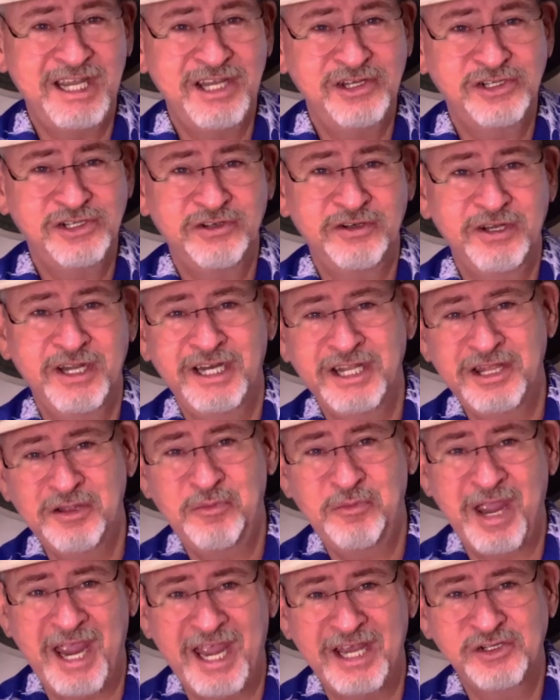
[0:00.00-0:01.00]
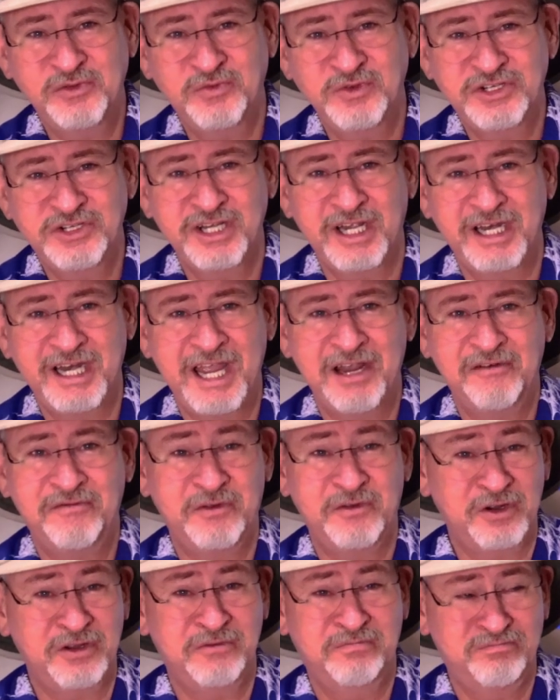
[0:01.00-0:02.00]
history, and in the past was shut down
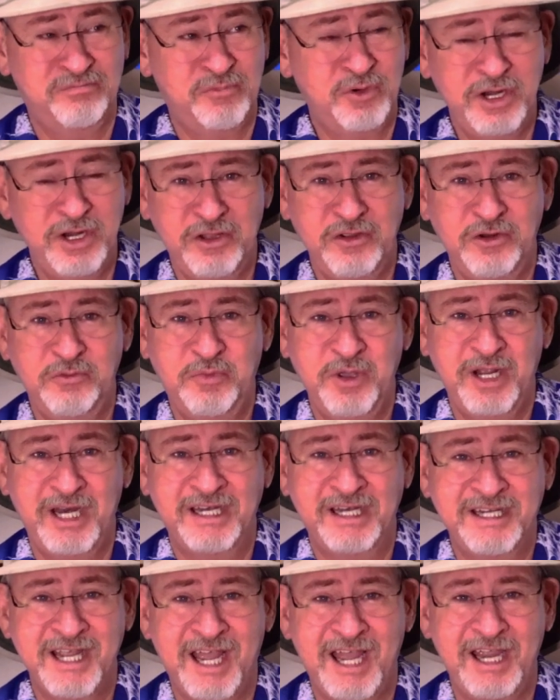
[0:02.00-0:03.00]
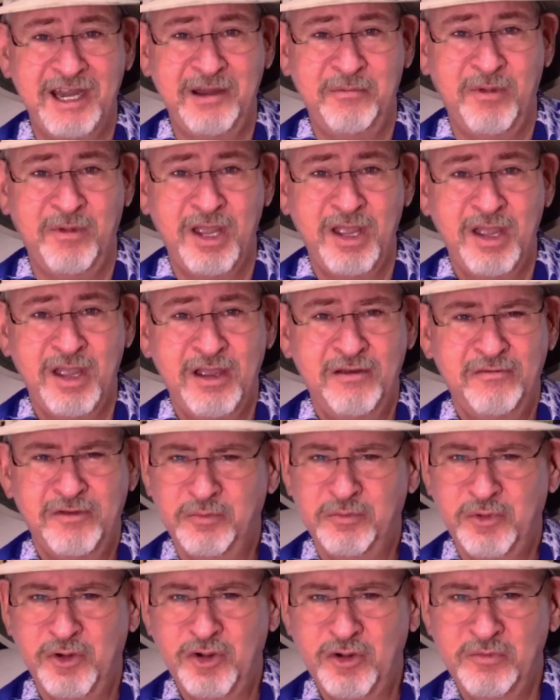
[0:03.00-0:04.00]
for a pretty good bit of time
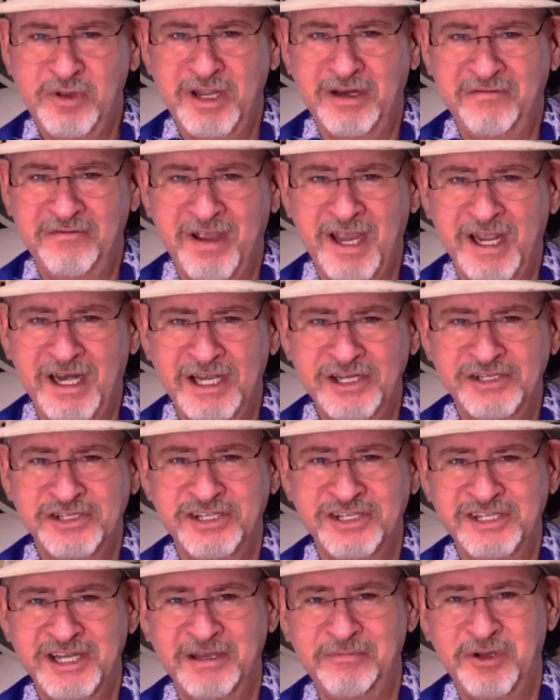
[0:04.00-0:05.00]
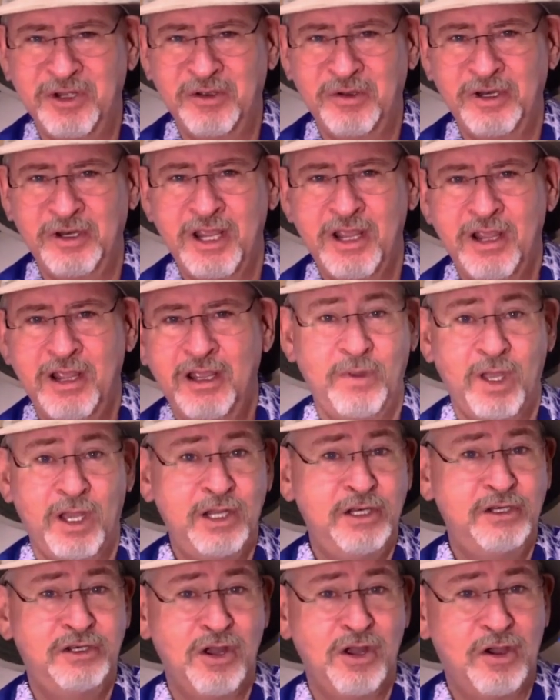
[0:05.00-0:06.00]
for permit violations, I'm told.
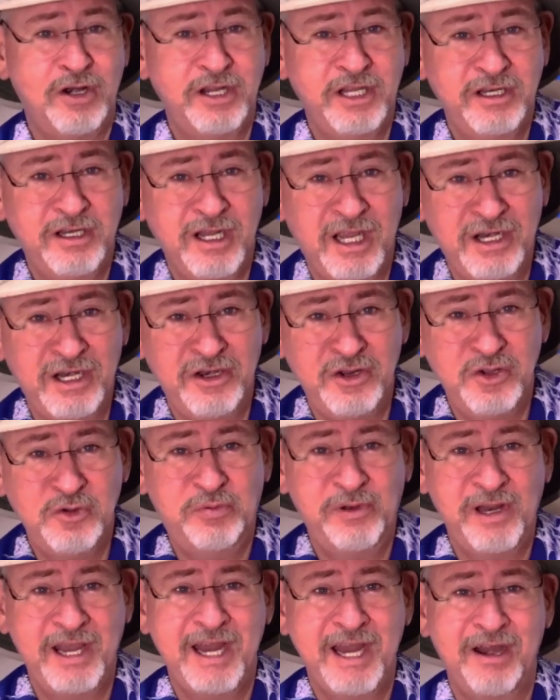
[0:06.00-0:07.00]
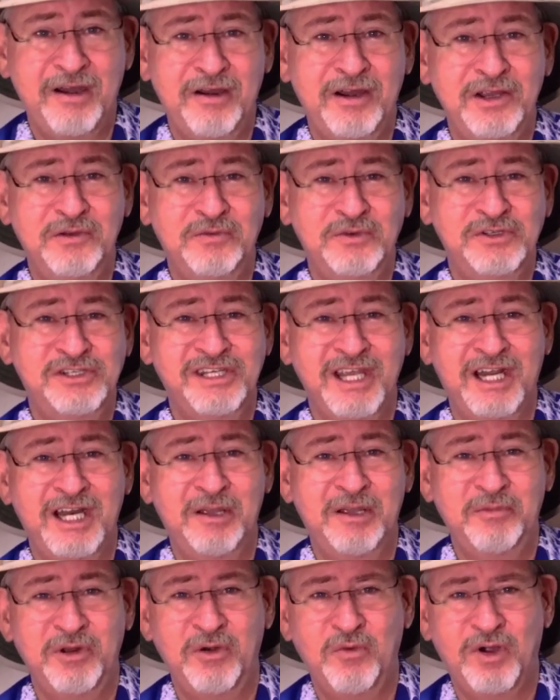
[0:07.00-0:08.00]
Undaunted, a new play area was set
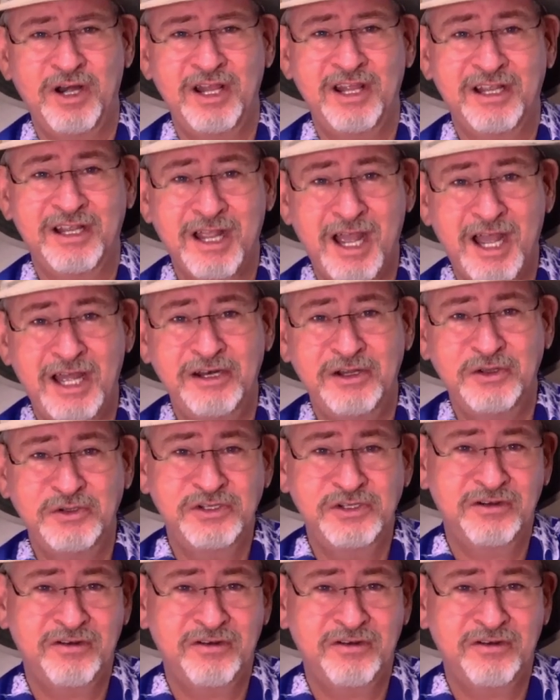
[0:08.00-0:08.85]
up in one of the condos